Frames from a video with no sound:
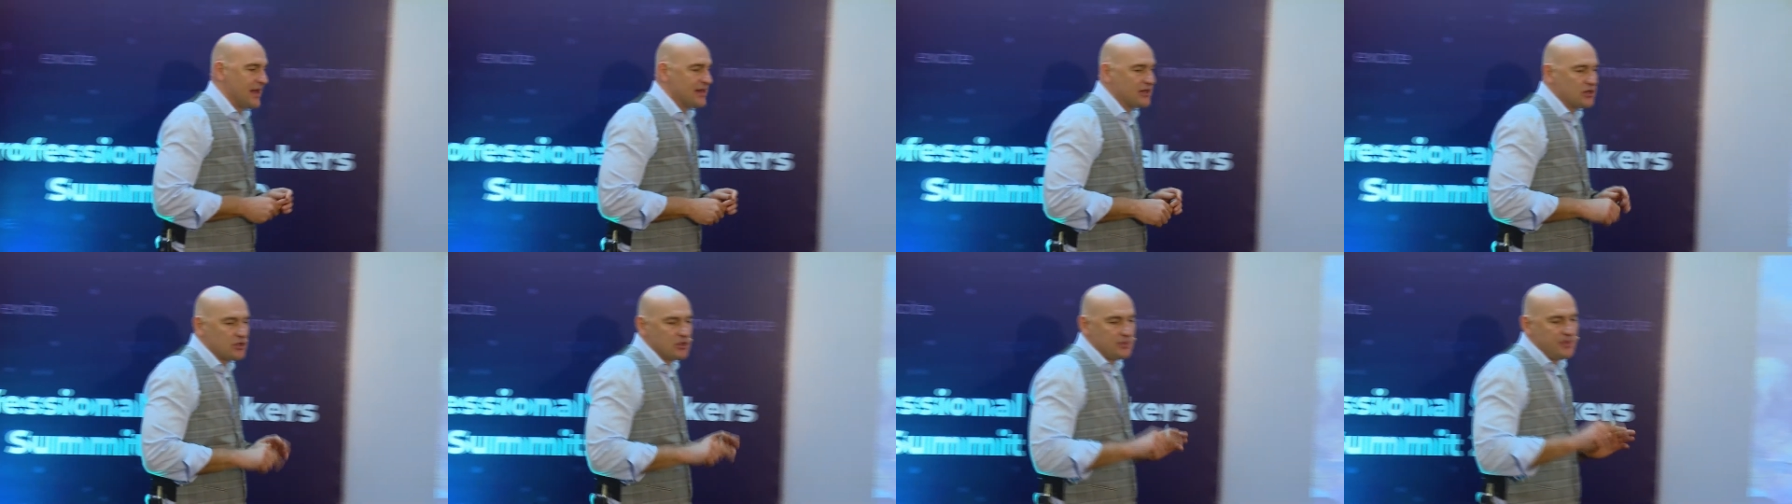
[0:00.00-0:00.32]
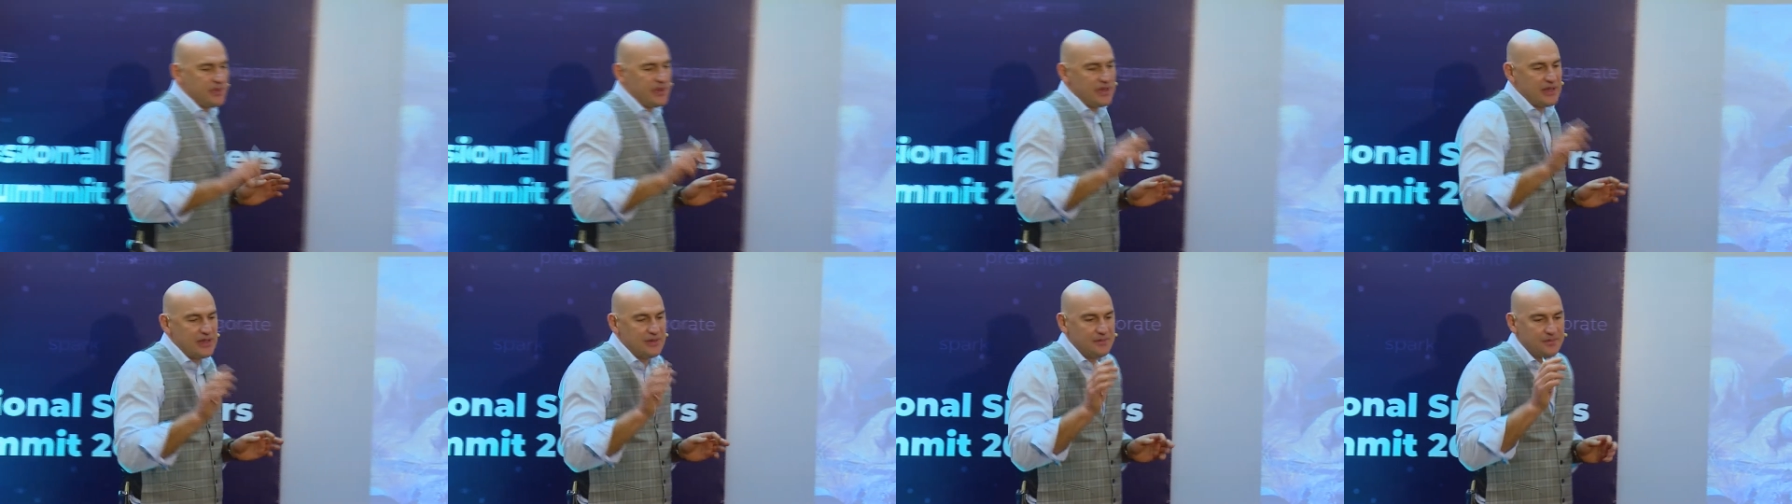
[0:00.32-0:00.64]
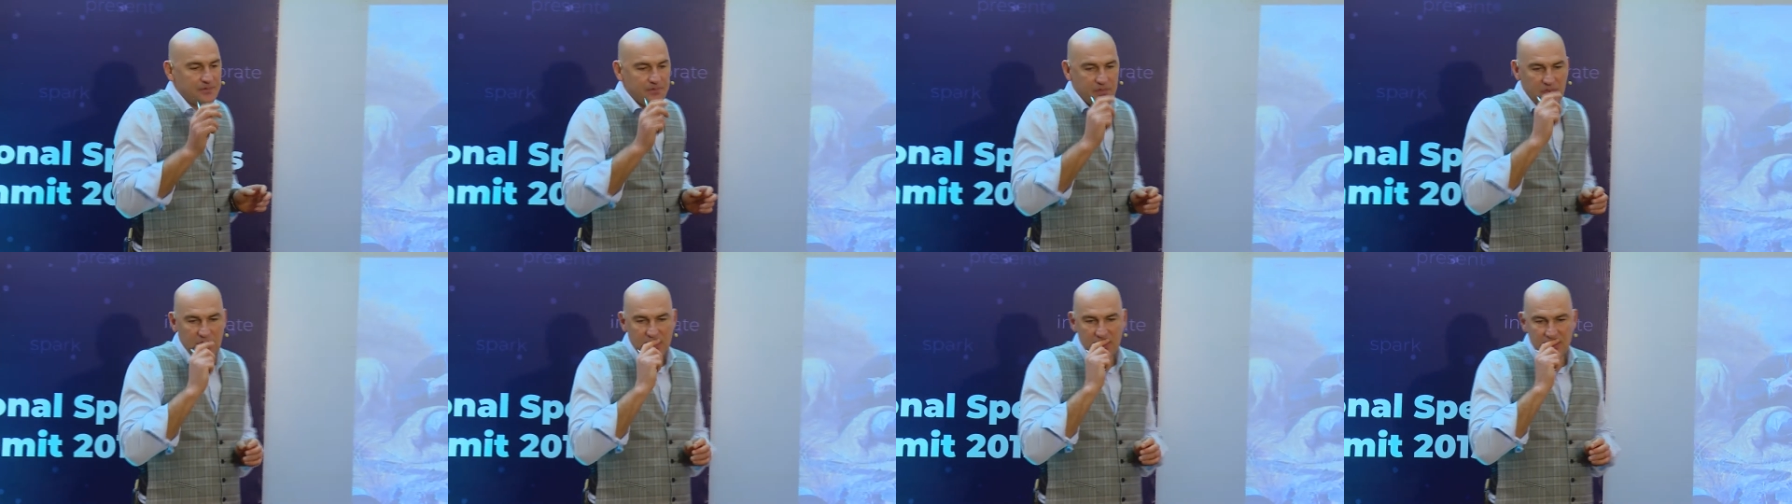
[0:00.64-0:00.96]
it could be
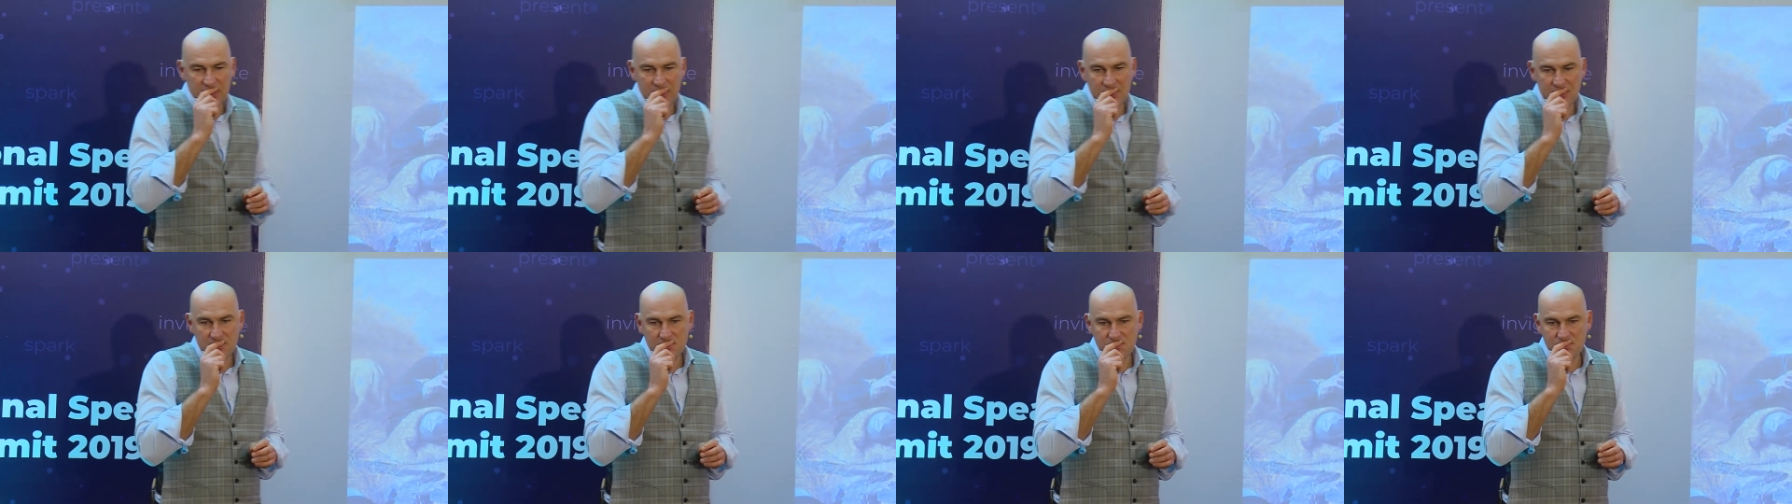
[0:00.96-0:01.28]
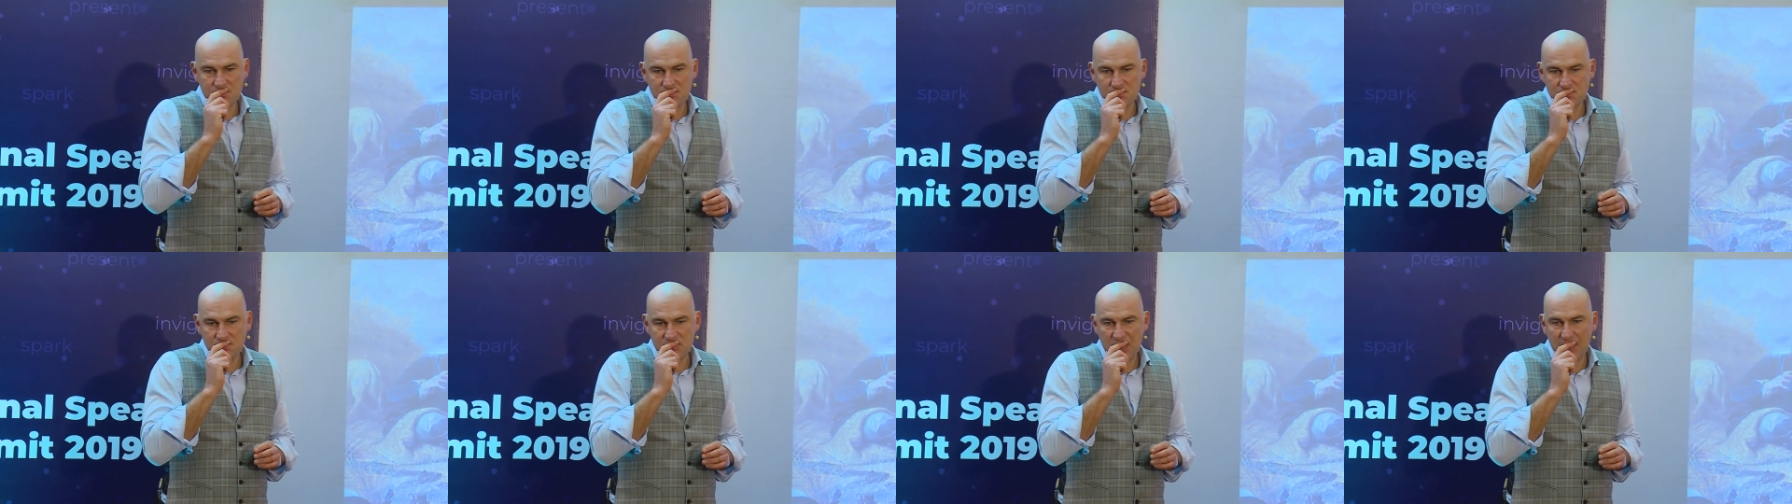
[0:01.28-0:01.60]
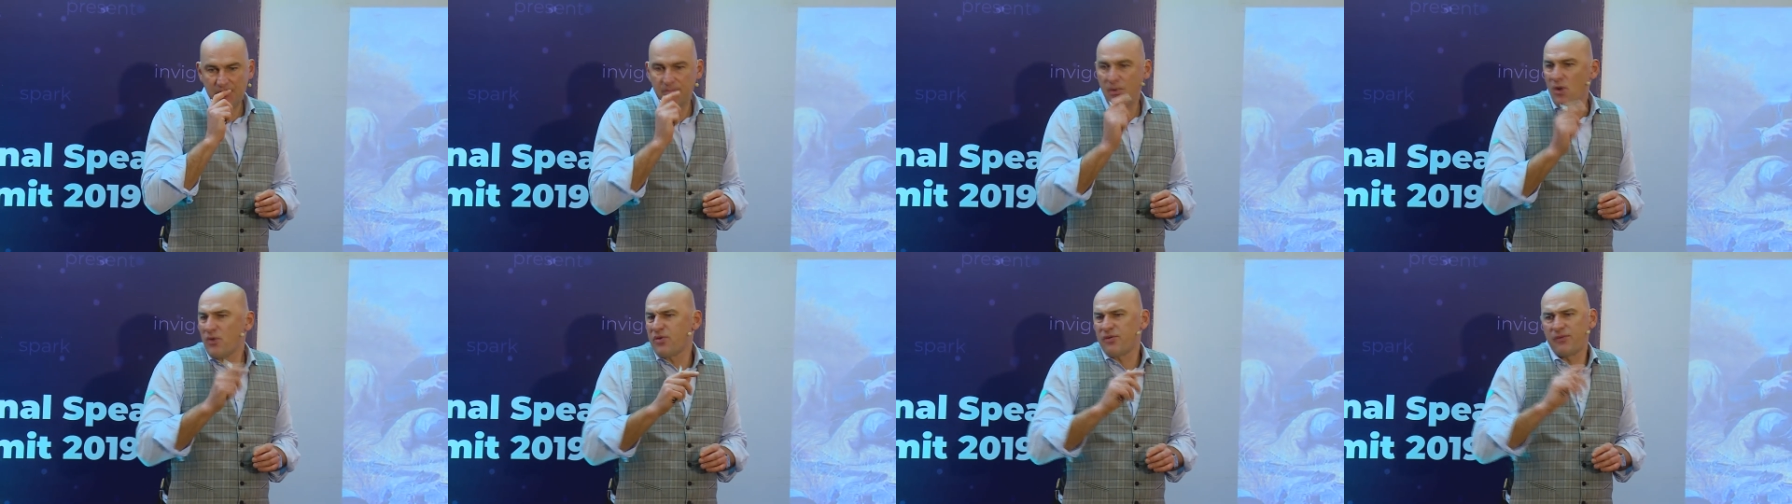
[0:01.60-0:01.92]

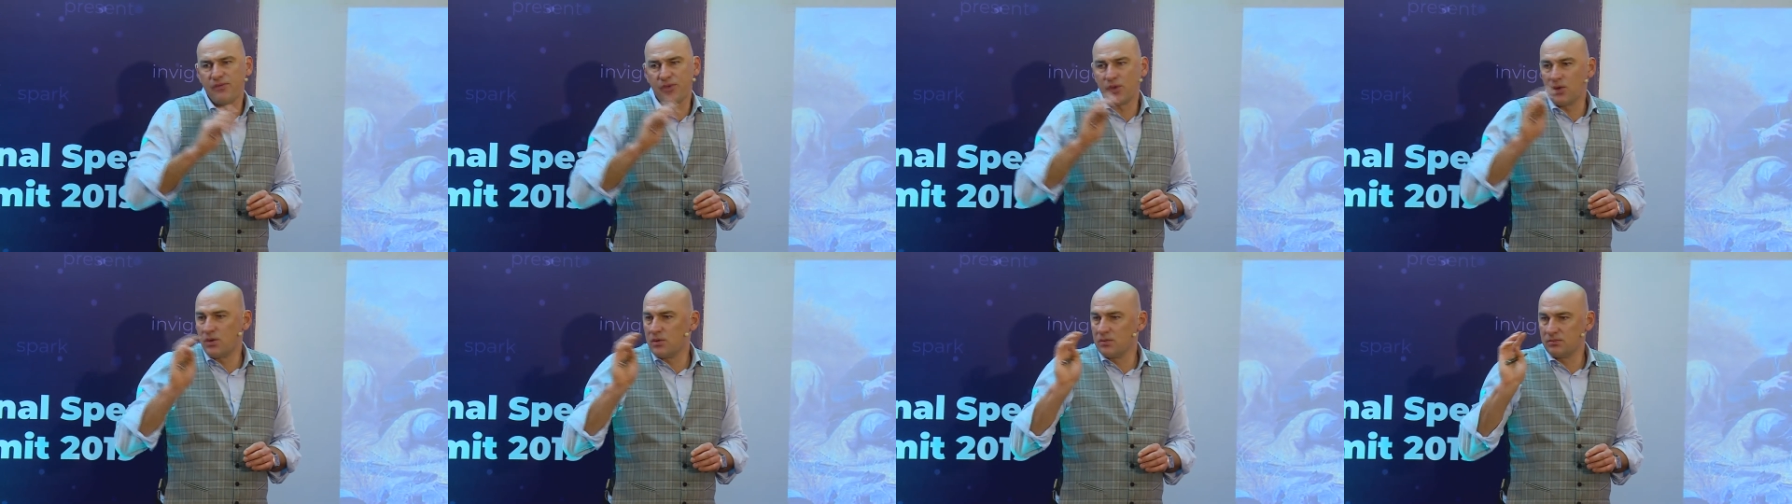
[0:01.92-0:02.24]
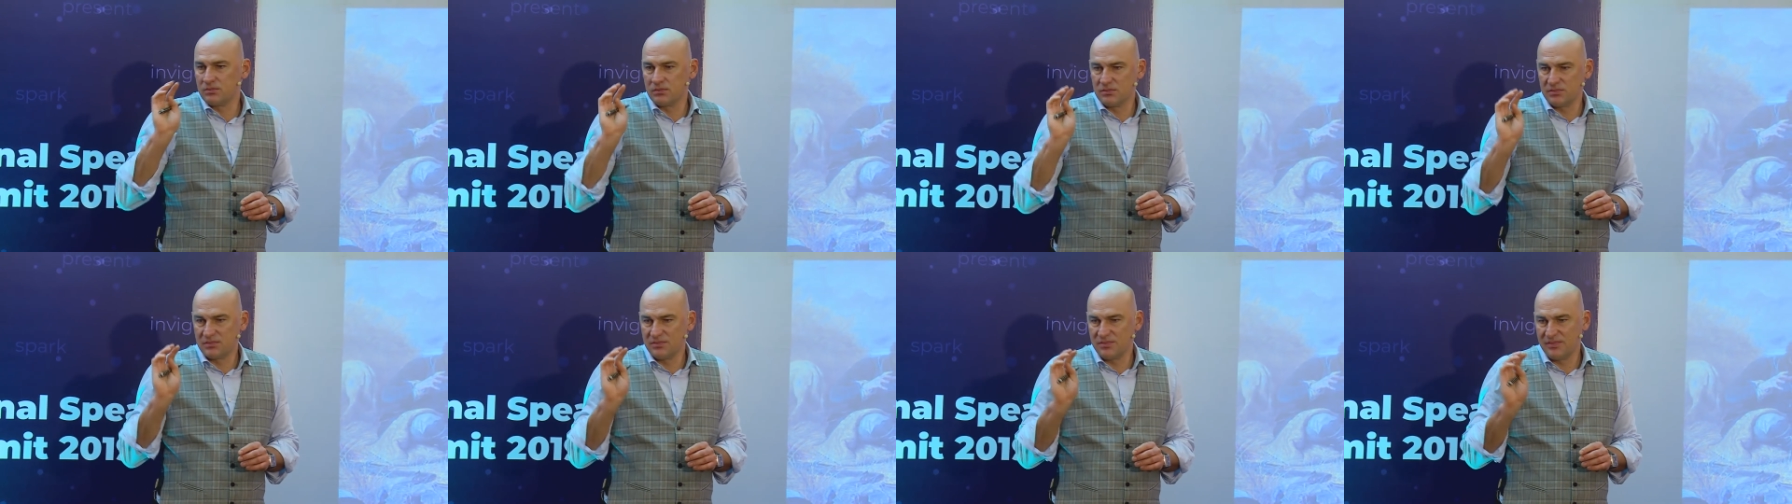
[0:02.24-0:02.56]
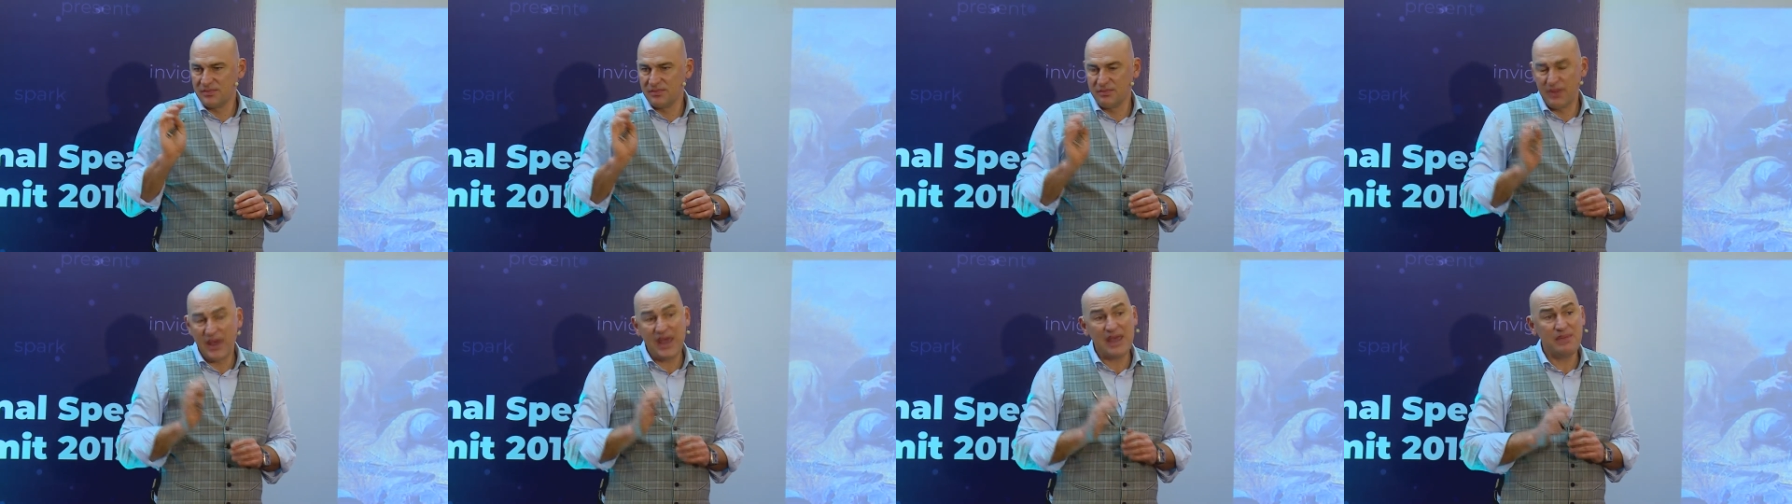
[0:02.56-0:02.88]
both of you,
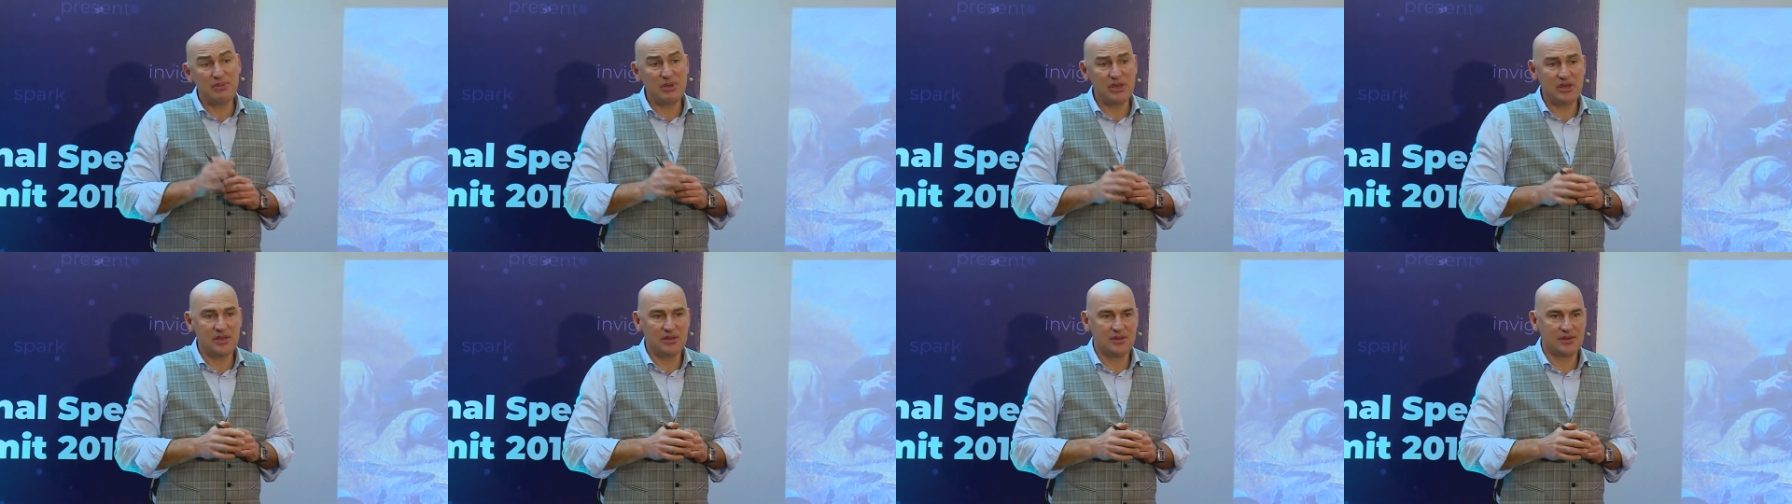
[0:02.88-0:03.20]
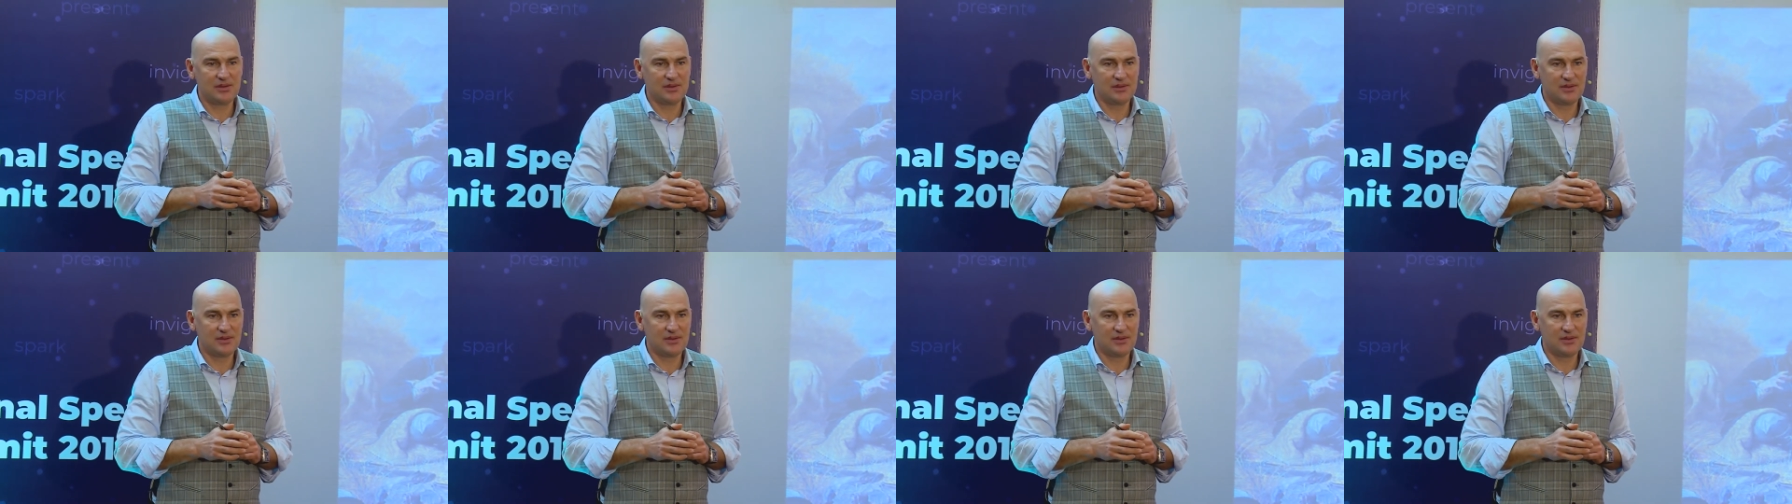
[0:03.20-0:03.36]
maybe